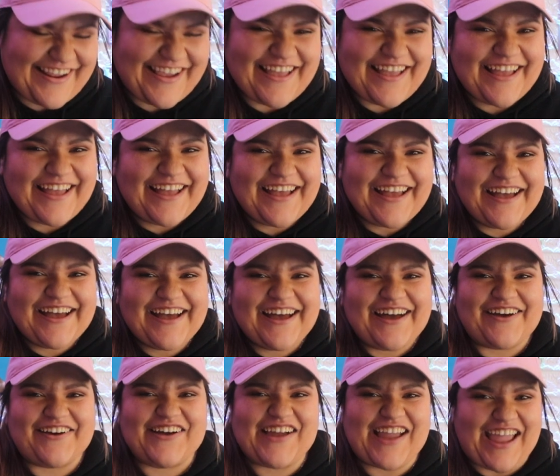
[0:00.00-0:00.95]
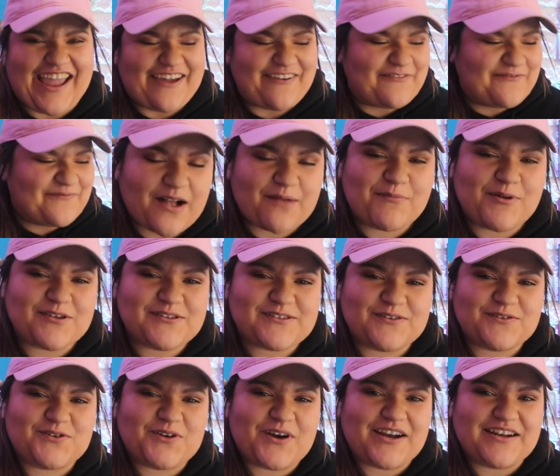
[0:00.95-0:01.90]
god, oh my god. Okay, I'm
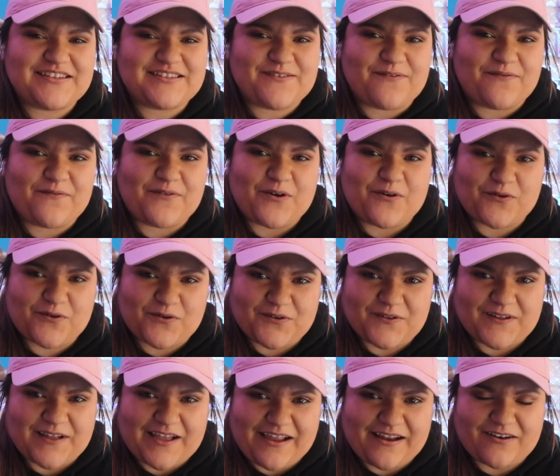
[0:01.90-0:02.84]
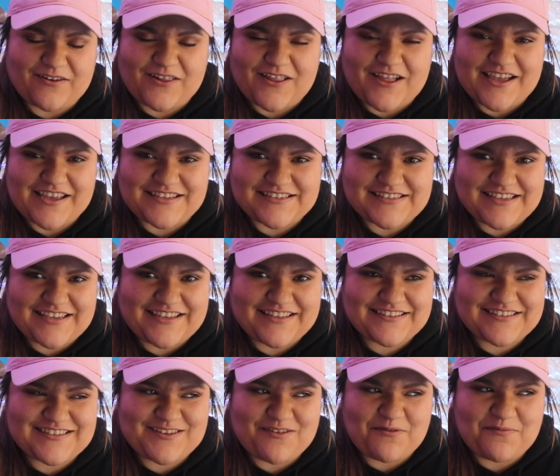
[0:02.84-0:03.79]
also trying to vocal analyze
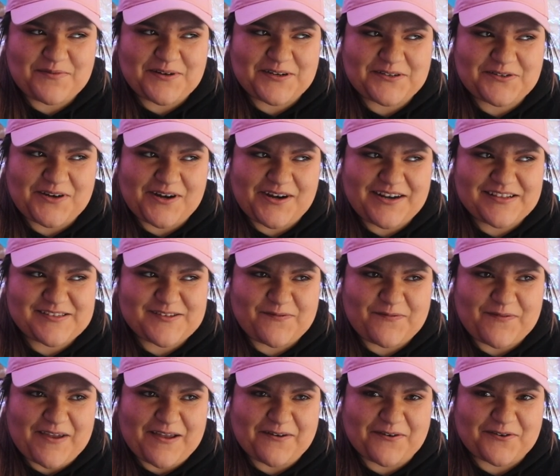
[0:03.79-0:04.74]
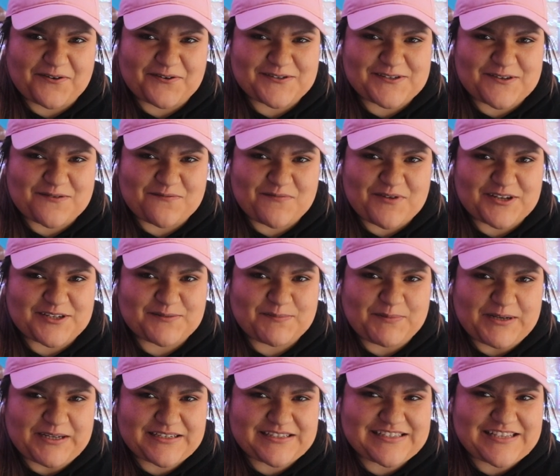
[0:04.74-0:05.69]
it. So I'm gonna try not to fangirl too much,
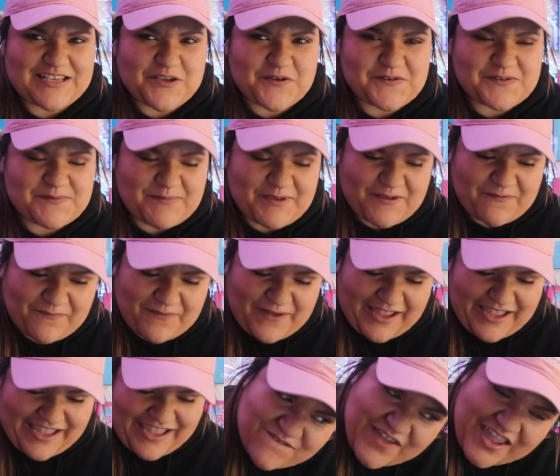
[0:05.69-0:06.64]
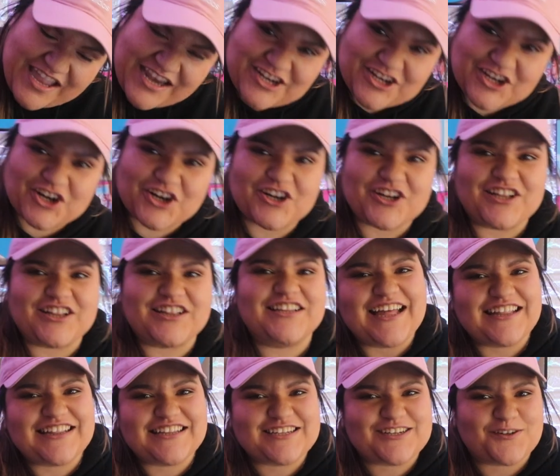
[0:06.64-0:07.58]
but excuse me if I fangirl
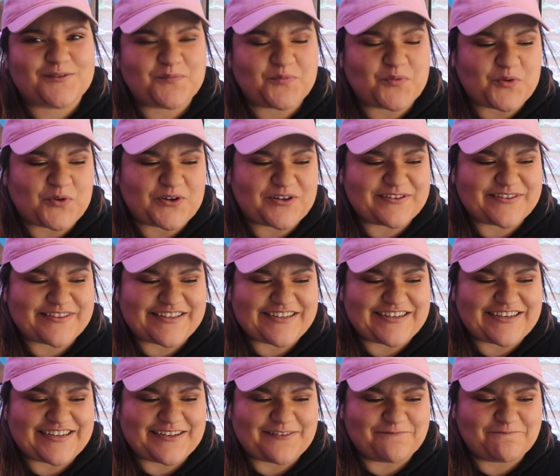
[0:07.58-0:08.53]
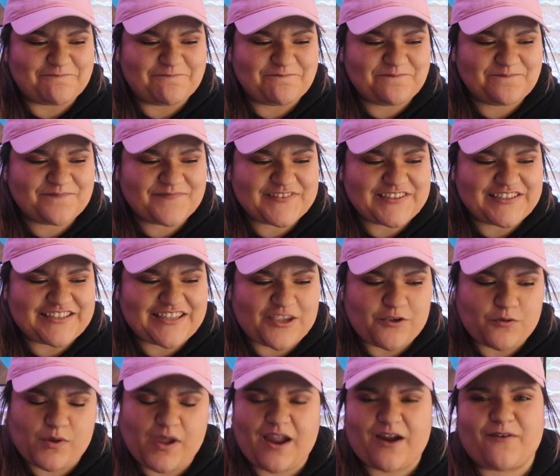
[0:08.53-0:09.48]
a little more than um
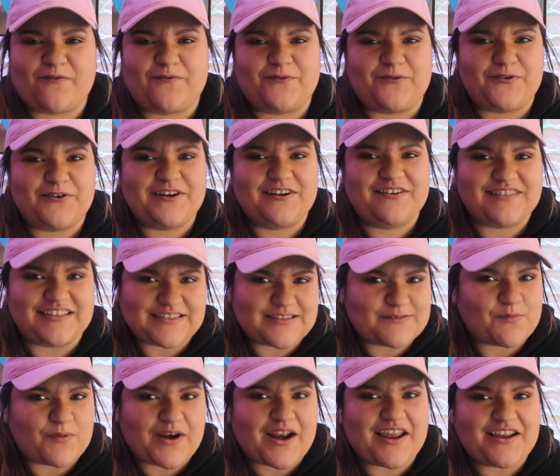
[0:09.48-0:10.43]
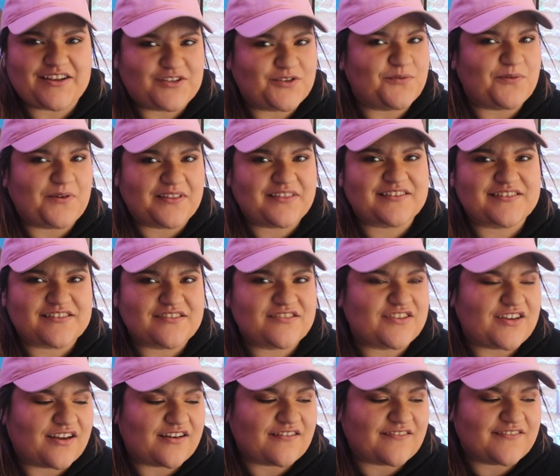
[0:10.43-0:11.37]
you care for. That's what I do on this
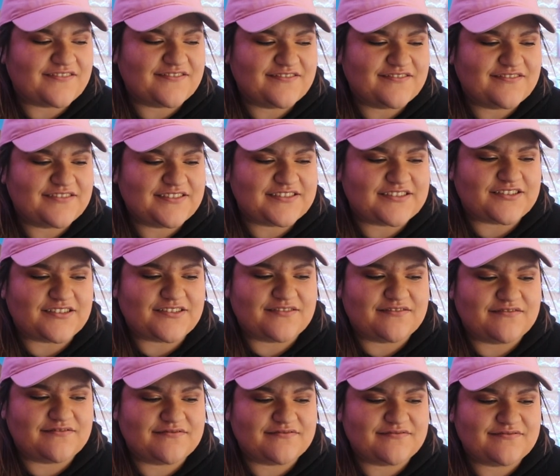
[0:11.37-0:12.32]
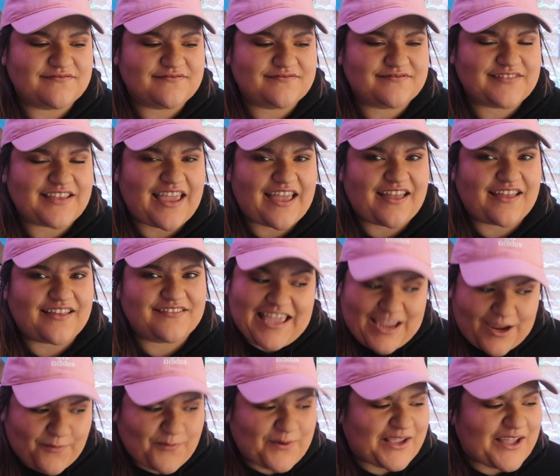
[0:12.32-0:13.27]
channel. So yeah,
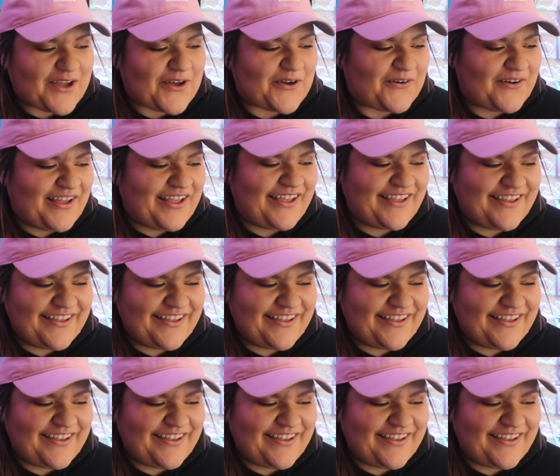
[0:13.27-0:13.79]
here we go.